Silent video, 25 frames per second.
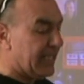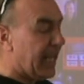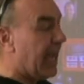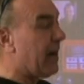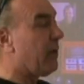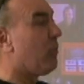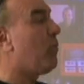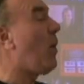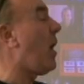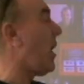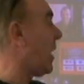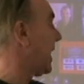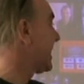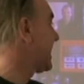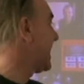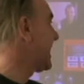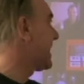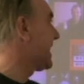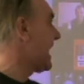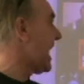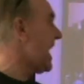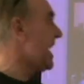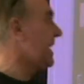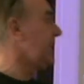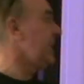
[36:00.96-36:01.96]
Now, what I
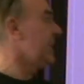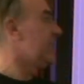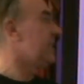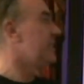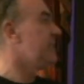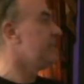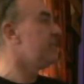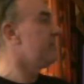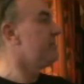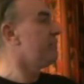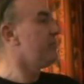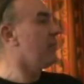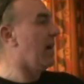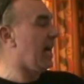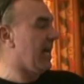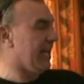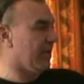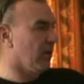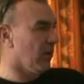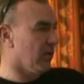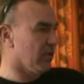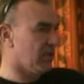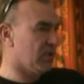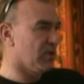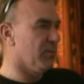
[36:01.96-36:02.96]
did then,
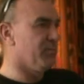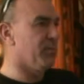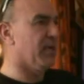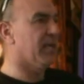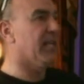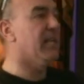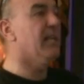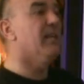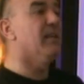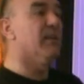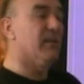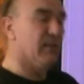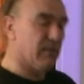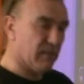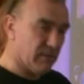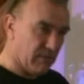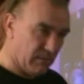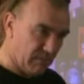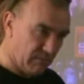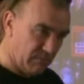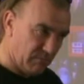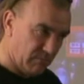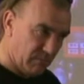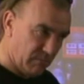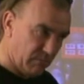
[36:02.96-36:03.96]
I got somebody
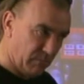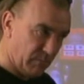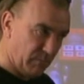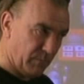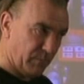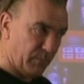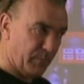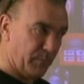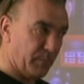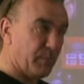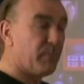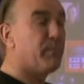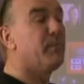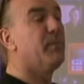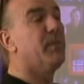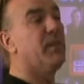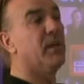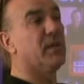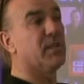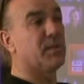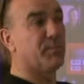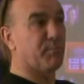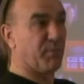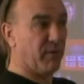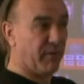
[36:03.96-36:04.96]

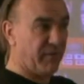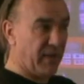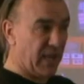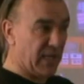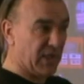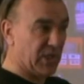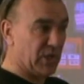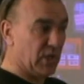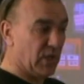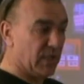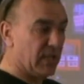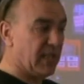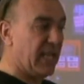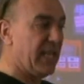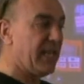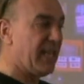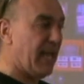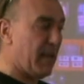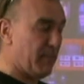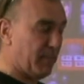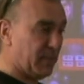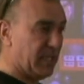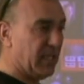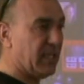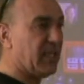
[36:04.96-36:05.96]
that's professional in
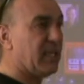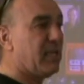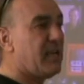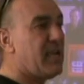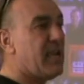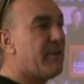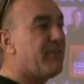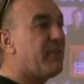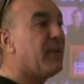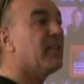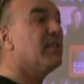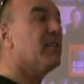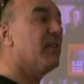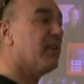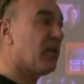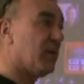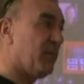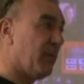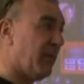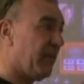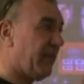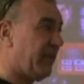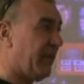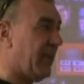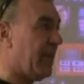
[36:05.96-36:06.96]
that particular area to
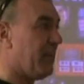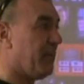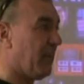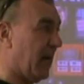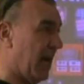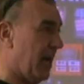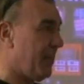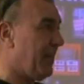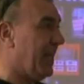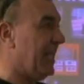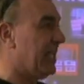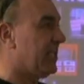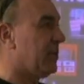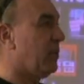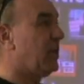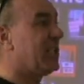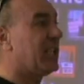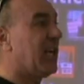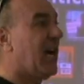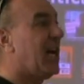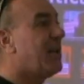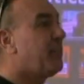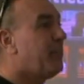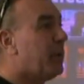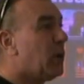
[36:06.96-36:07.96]
come and fit my meter
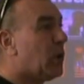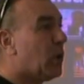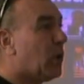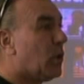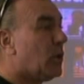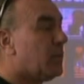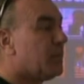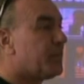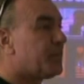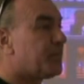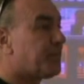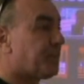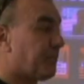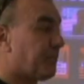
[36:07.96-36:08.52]
which I bought.